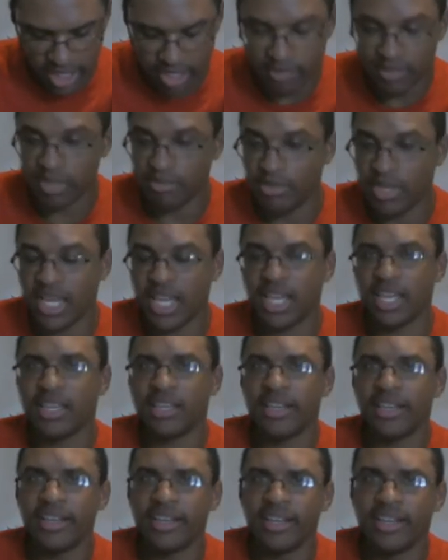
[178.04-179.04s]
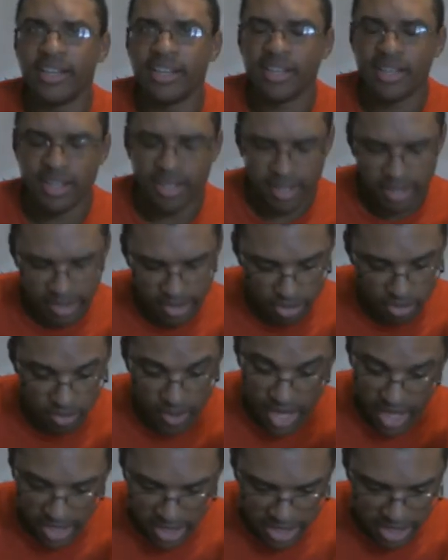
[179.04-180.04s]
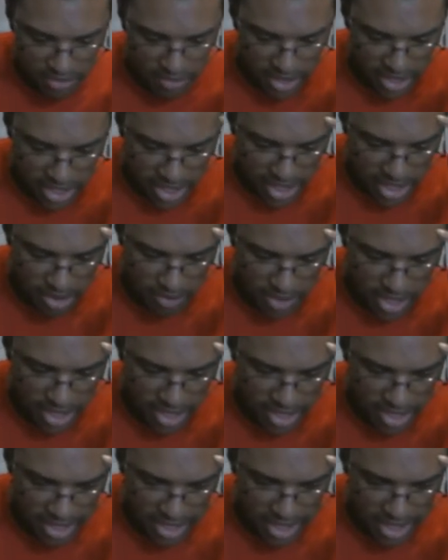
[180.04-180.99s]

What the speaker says: human being, relatively anyway.